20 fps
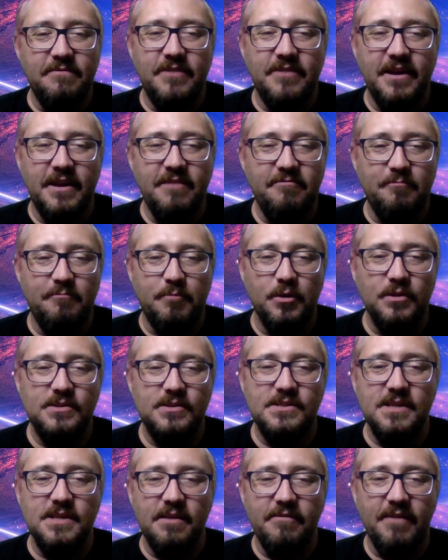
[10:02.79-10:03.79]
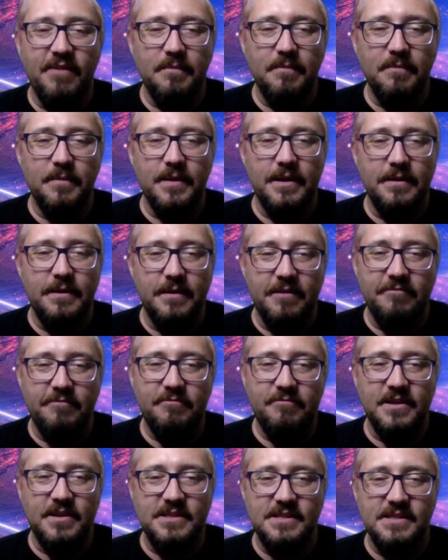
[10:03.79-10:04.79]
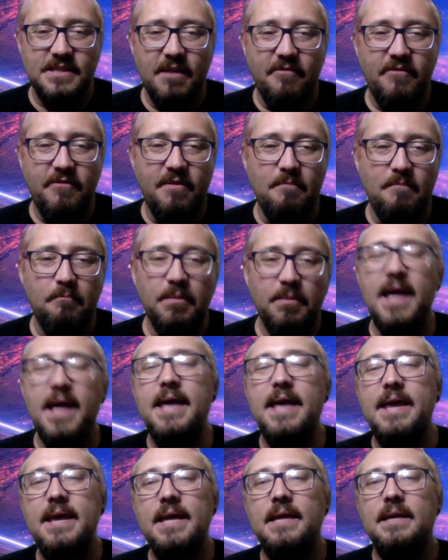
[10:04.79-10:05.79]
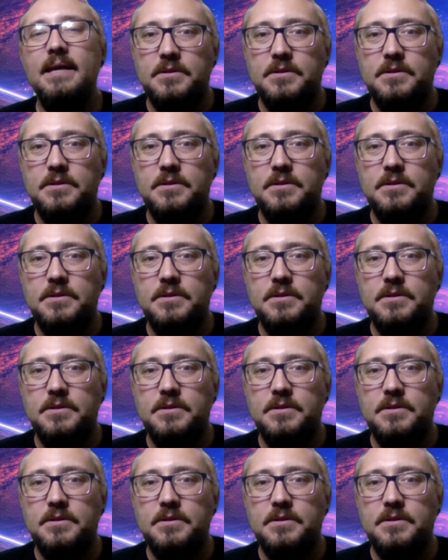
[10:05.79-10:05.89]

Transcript: They've put stuff up there, there's stuff in play